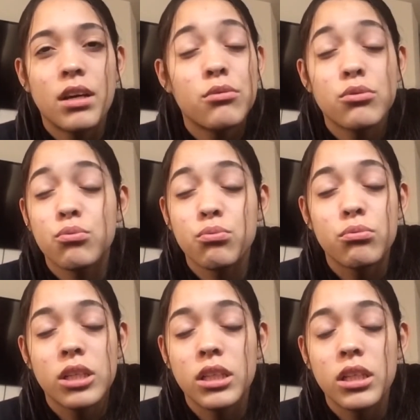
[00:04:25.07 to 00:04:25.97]
I was
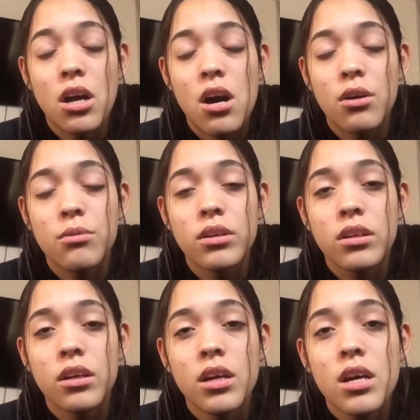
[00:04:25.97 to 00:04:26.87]
really
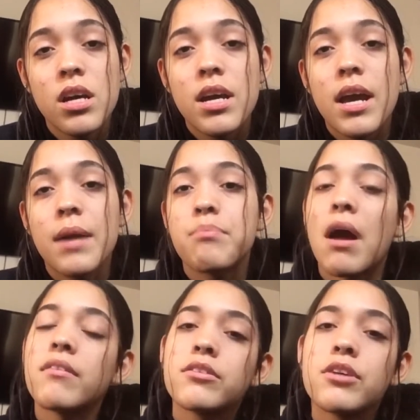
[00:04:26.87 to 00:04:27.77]
awkward. And
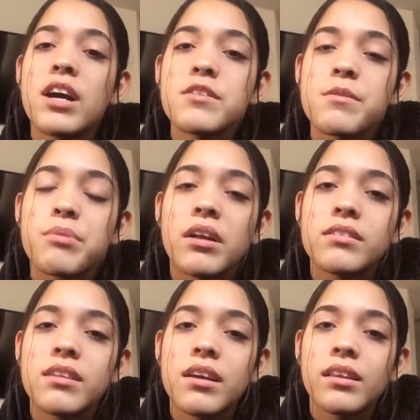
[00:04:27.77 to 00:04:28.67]
probably you guys are
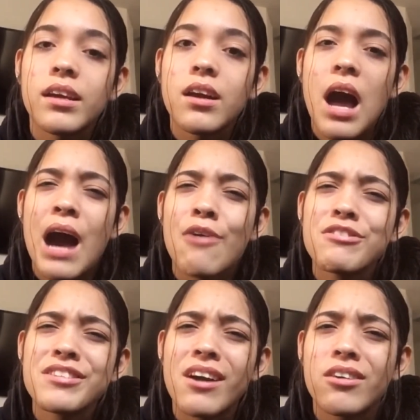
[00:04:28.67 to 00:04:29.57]
probably saying like, how
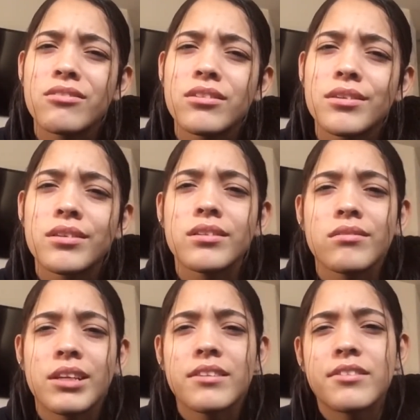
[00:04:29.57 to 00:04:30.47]
is she awkward?
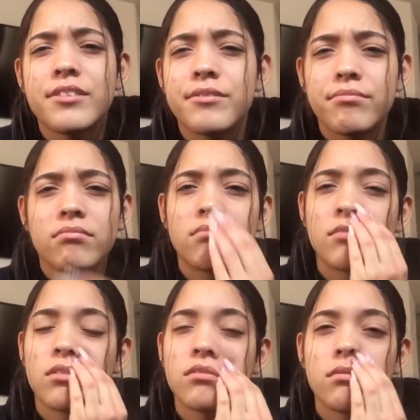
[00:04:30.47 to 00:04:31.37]
Like
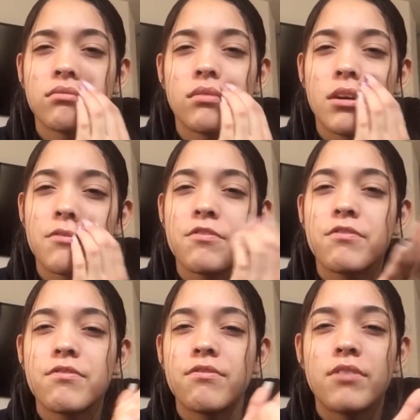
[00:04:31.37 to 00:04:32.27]
no, I'm
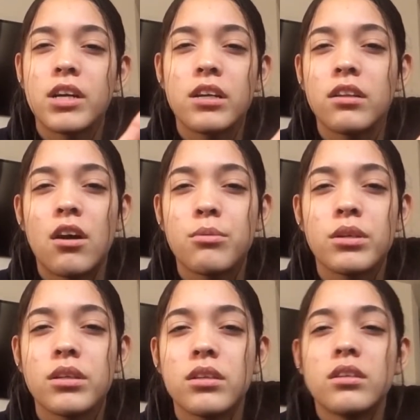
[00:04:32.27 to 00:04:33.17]
fucking awkward.